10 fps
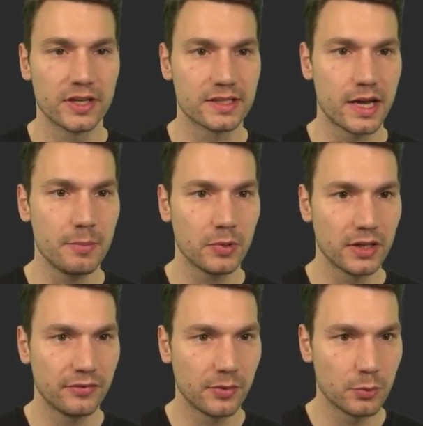example,
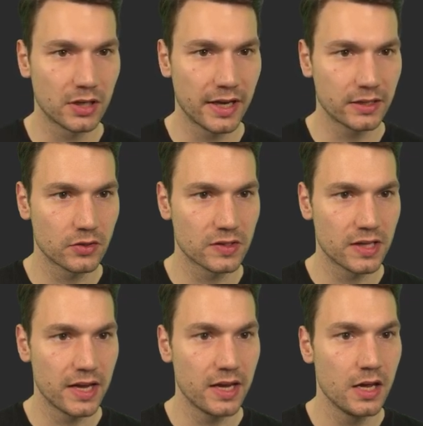if we would like to
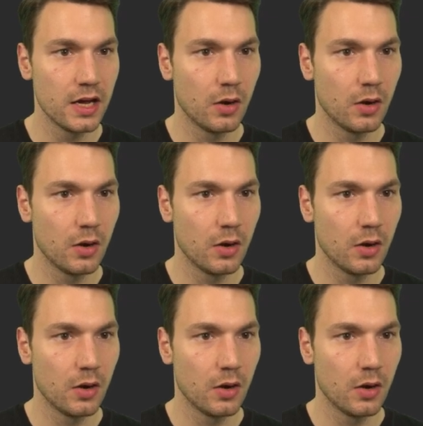say,